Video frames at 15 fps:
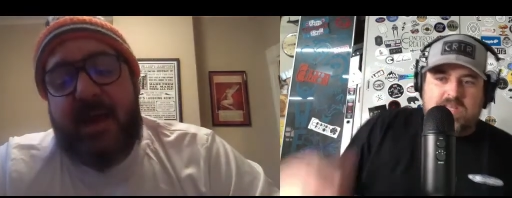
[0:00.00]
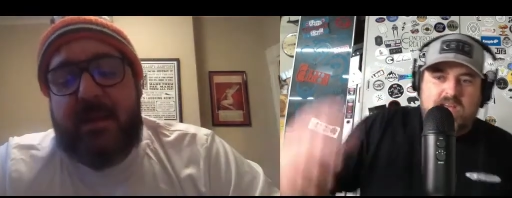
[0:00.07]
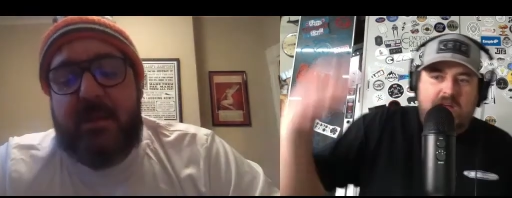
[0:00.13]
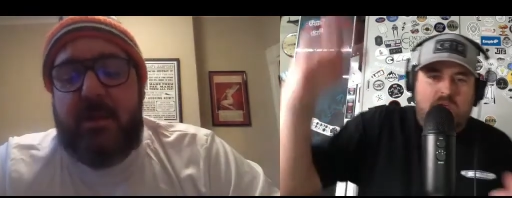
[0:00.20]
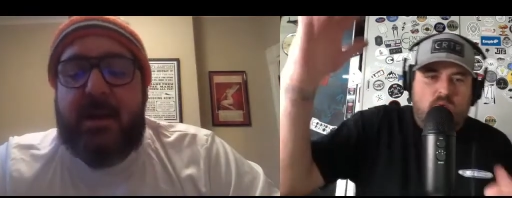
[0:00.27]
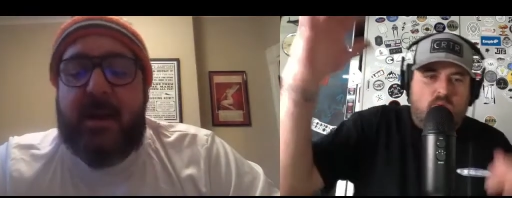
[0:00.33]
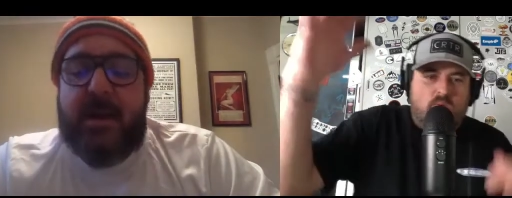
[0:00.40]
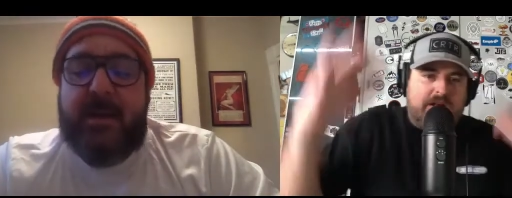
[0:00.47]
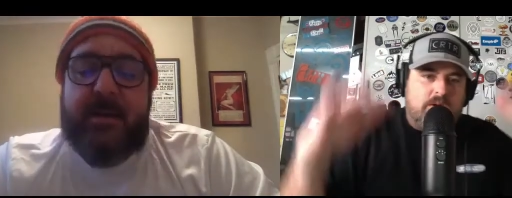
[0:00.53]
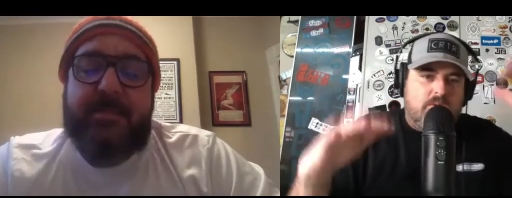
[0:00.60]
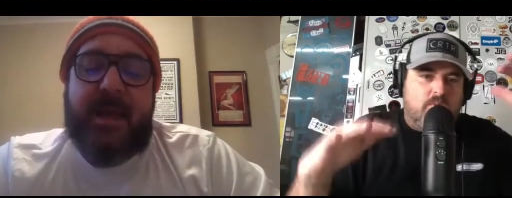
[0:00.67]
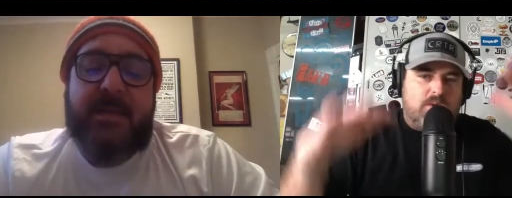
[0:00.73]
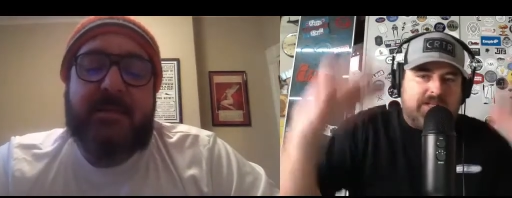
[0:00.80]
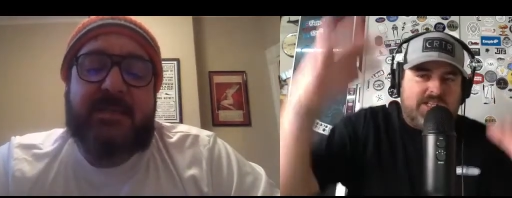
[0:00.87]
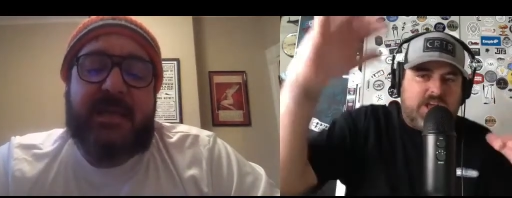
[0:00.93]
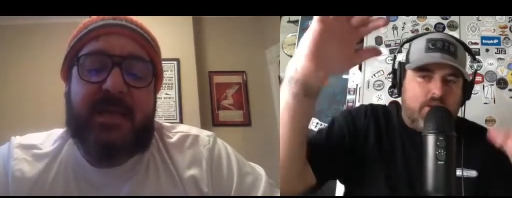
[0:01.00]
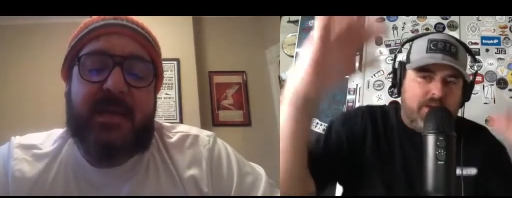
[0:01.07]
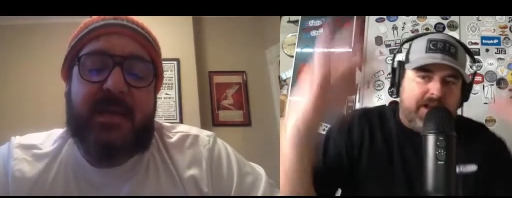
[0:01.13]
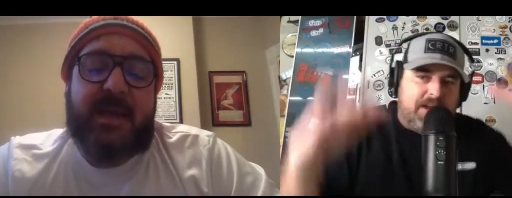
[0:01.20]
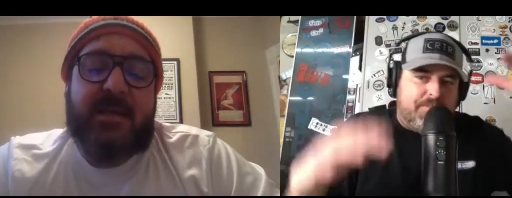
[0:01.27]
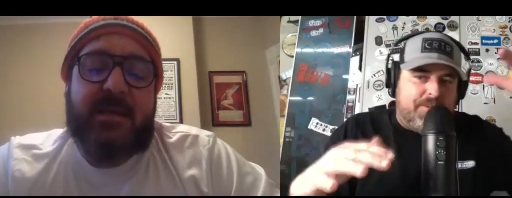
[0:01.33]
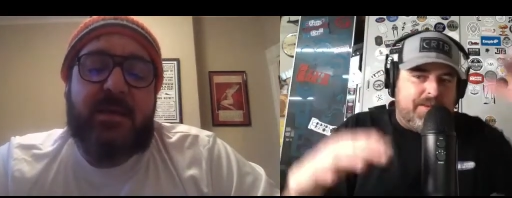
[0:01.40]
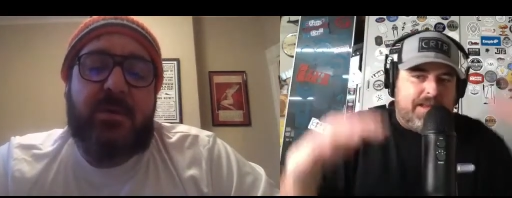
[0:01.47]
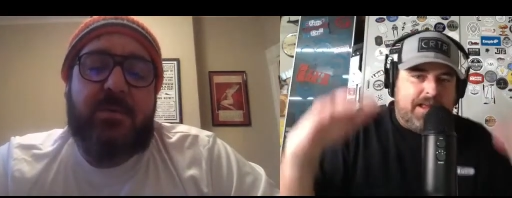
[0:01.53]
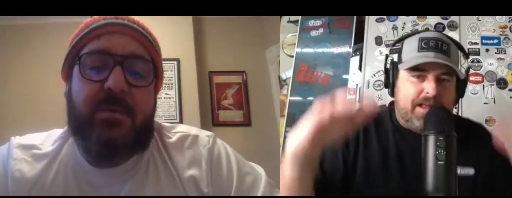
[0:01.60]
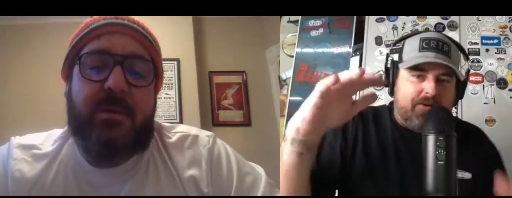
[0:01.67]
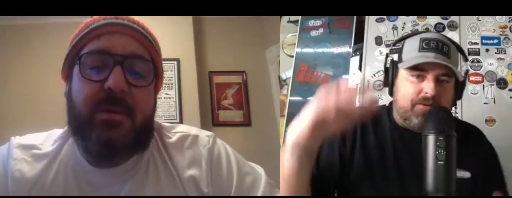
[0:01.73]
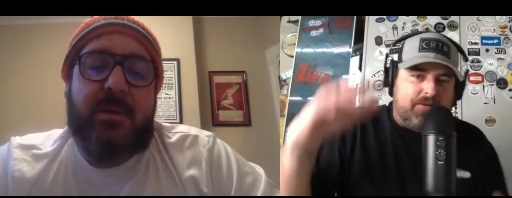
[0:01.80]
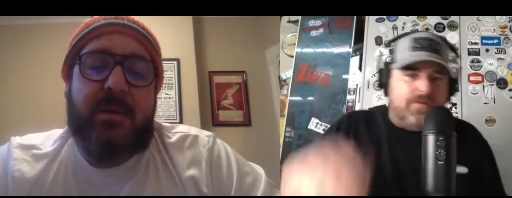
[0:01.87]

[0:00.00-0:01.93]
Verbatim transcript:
Speaker 1: I, look, what, what's going I up and down?